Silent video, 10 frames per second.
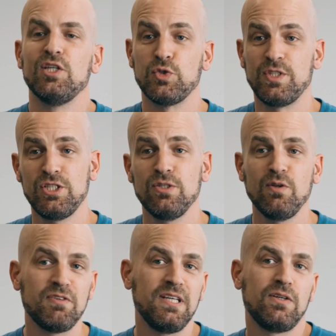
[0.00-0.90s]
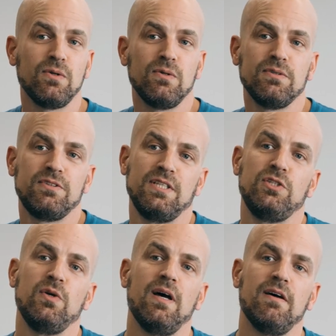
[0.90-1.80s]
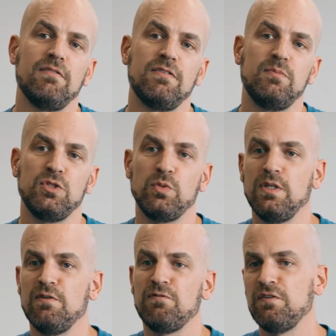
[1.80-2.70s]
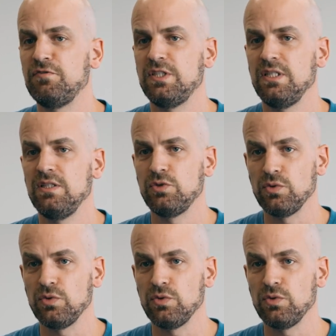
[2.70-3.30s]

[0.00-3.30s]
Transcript: Traditional vehicles tend to have between 50